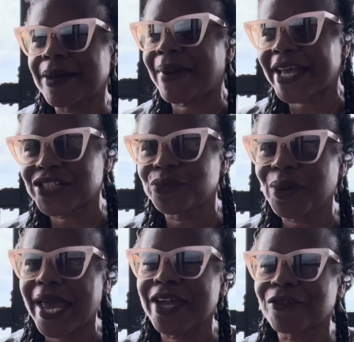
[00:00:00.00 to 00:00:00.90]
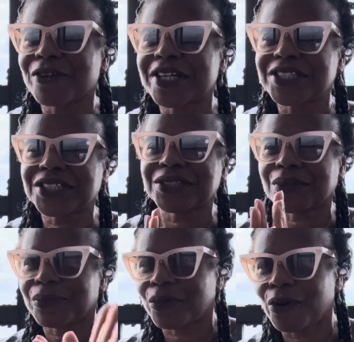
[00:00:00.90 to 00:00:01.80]
back to Anchorage,
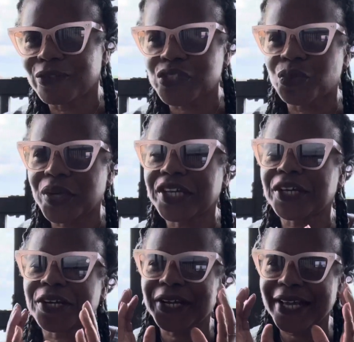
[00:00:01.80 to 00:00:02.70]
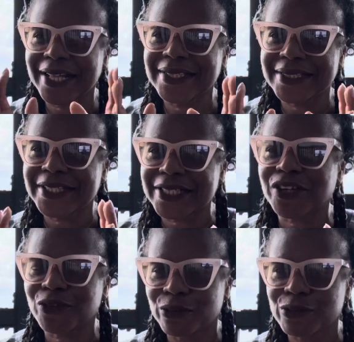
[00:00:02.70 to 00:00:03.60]
over to Whittier, and did the
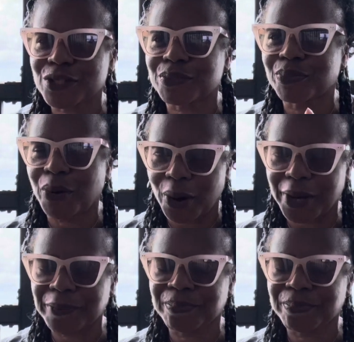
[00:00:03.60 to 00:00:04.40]
cruise part.